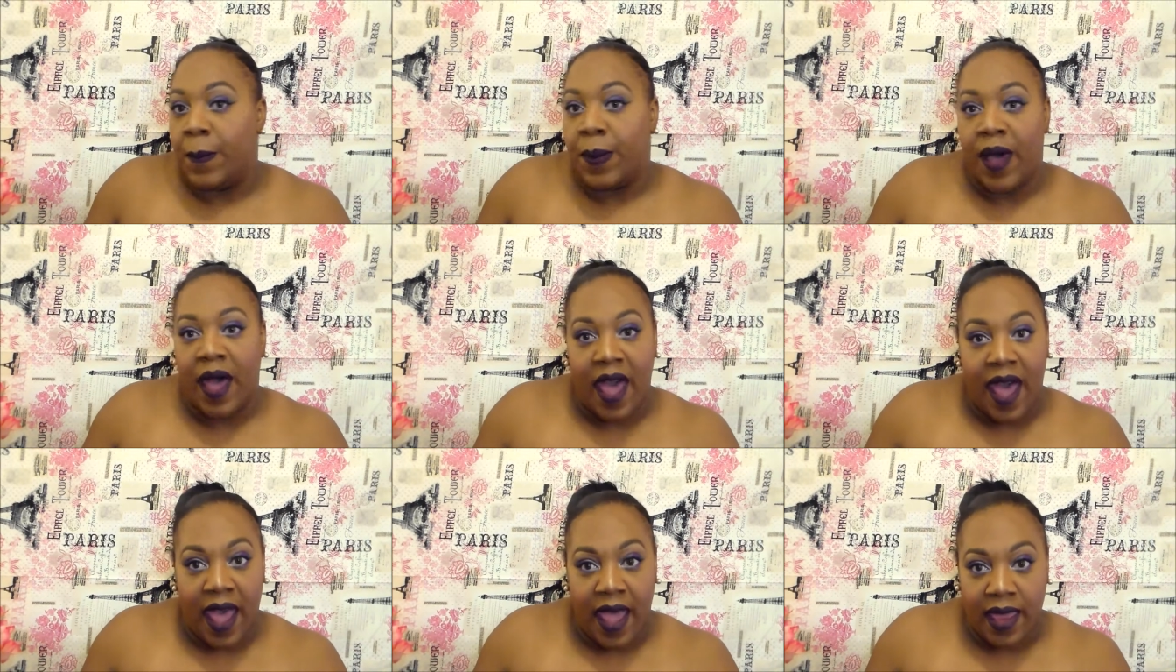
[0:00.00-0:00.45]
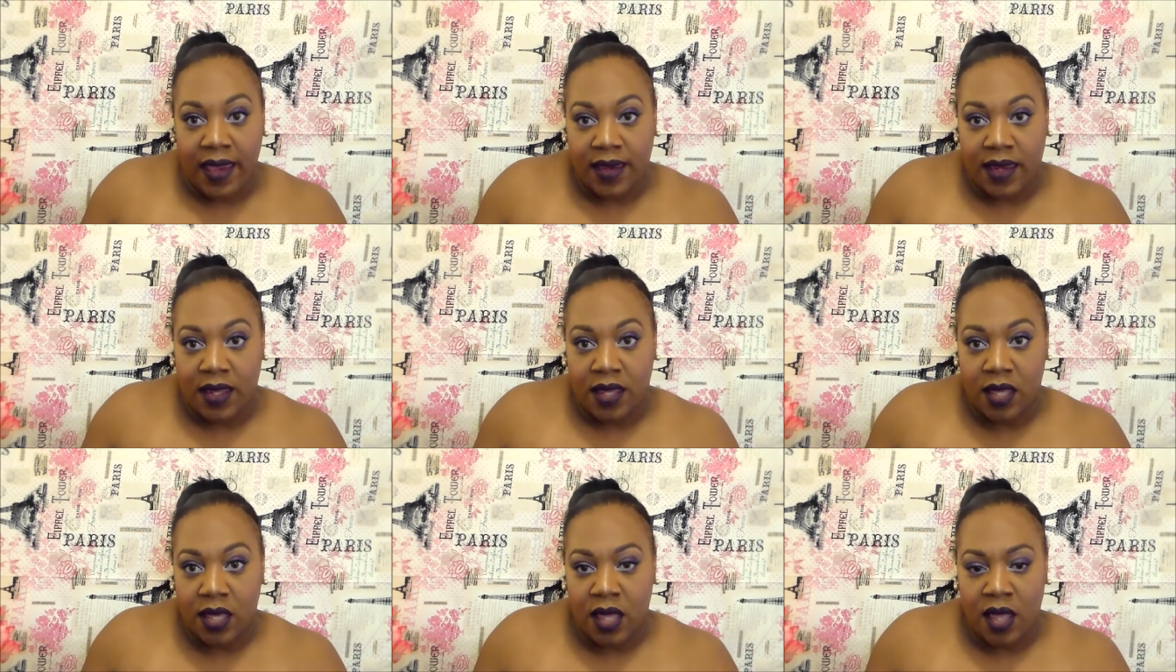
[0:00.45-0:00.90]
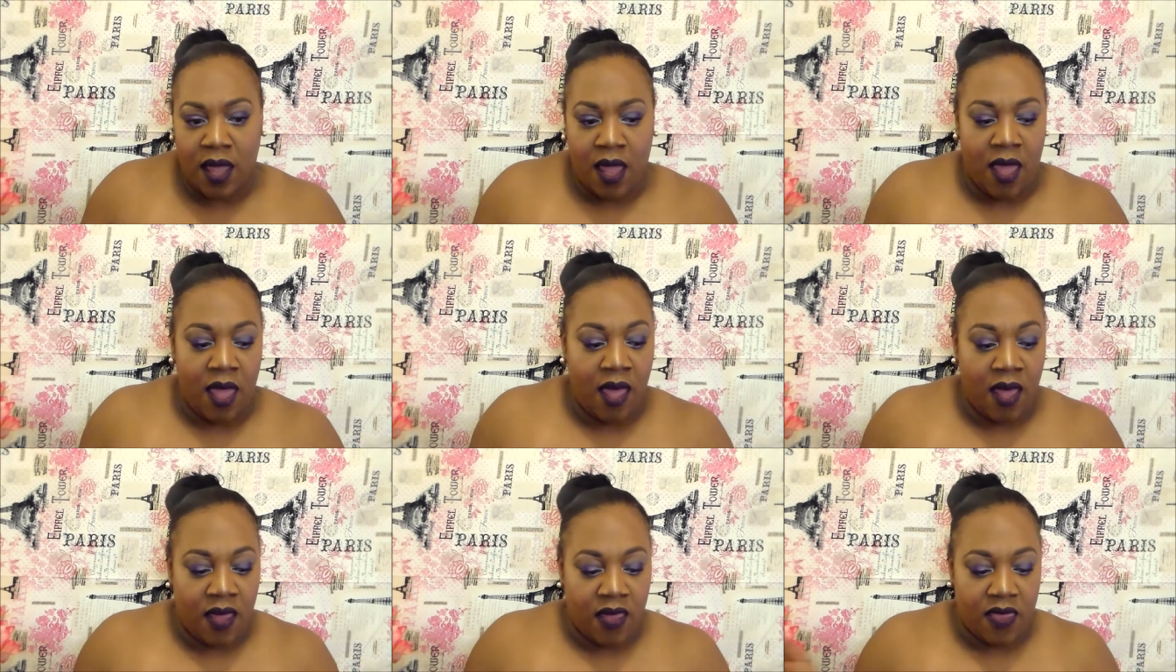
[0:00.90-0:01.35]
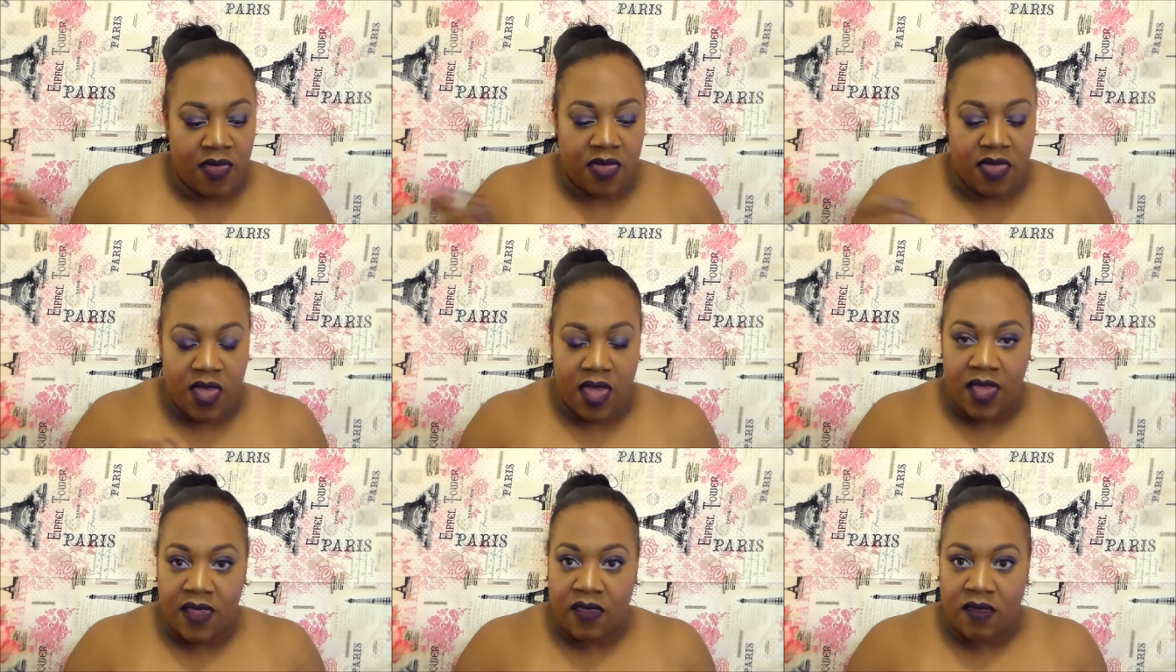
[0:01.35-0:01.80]
But
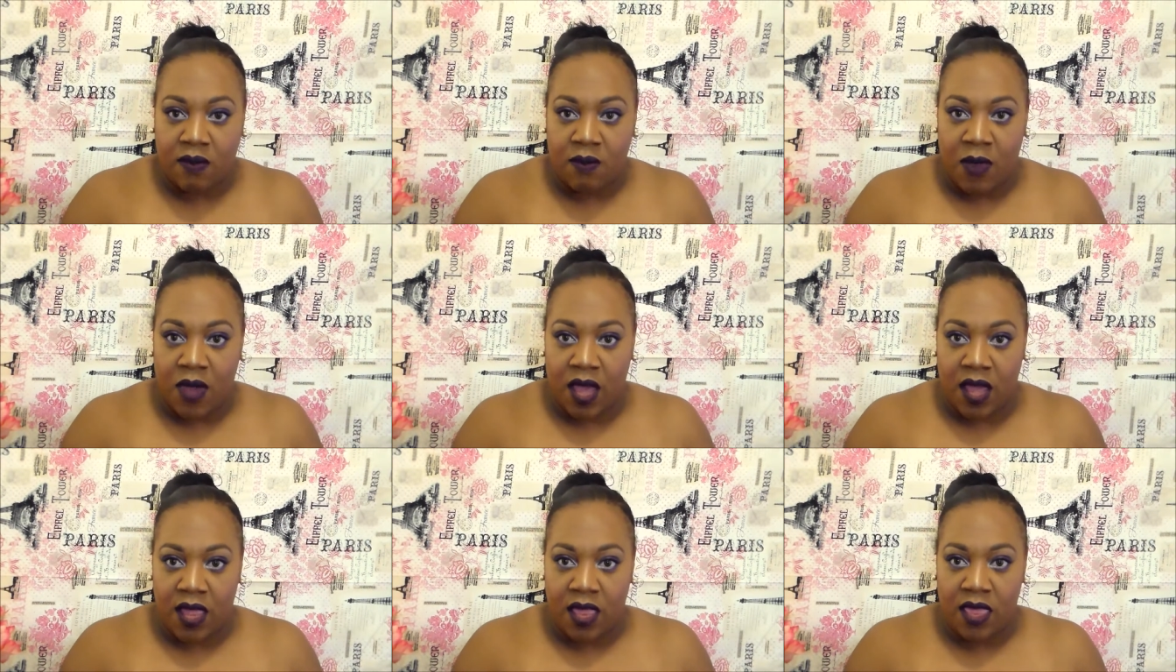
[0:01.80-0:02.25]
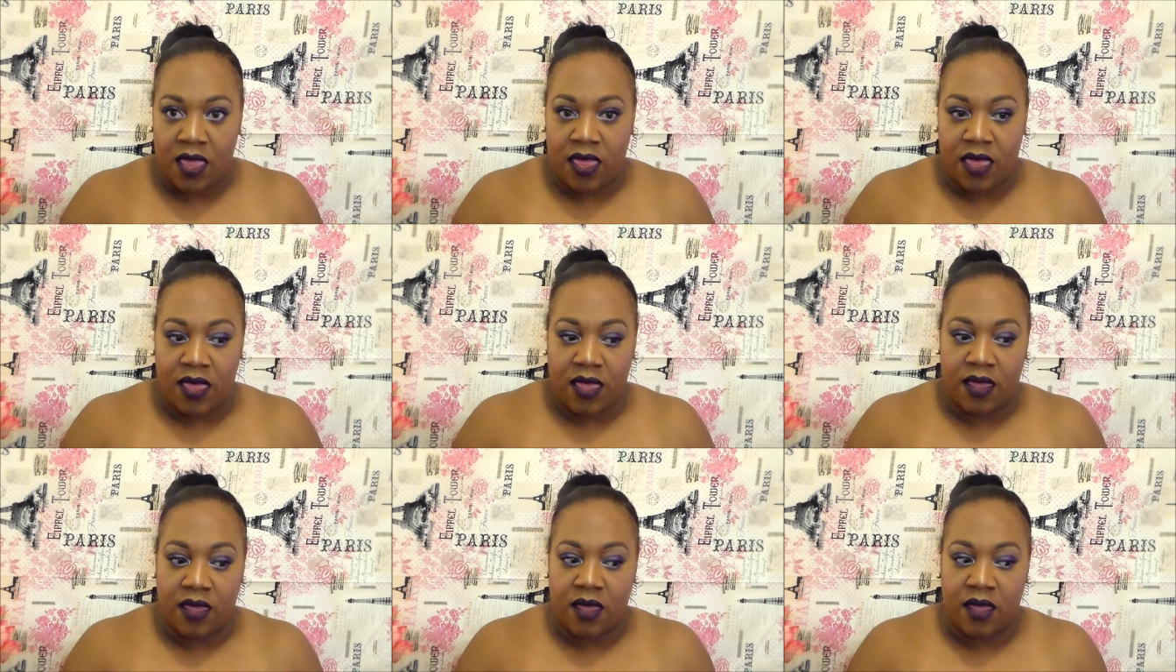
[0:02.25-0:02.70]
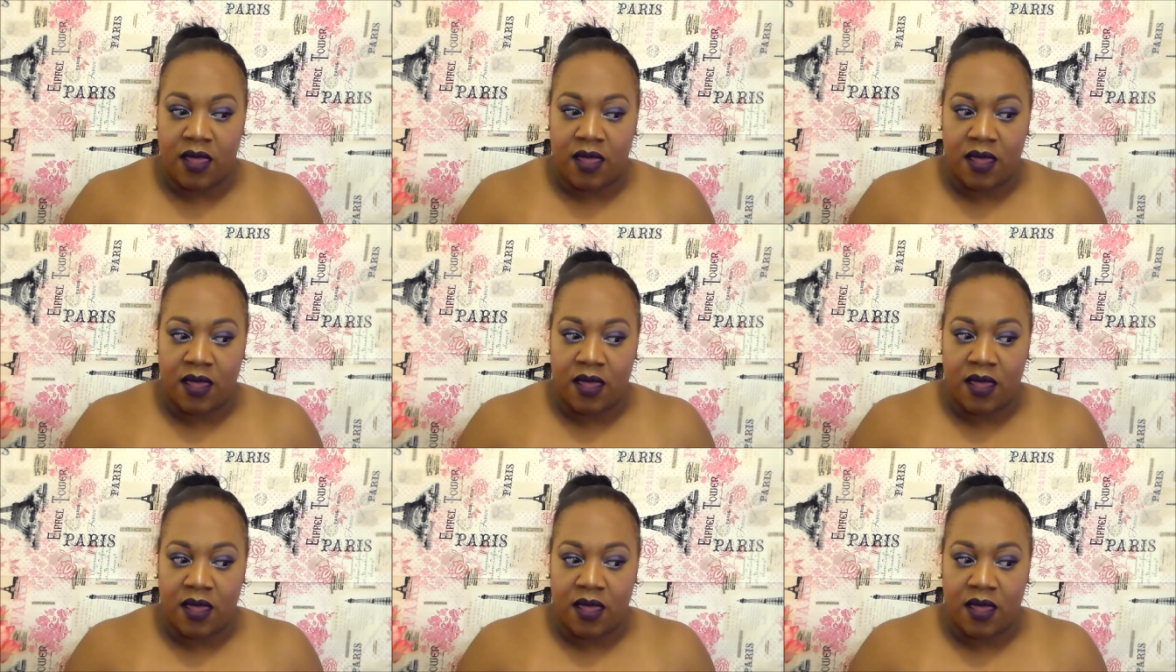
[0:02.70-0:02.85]
this month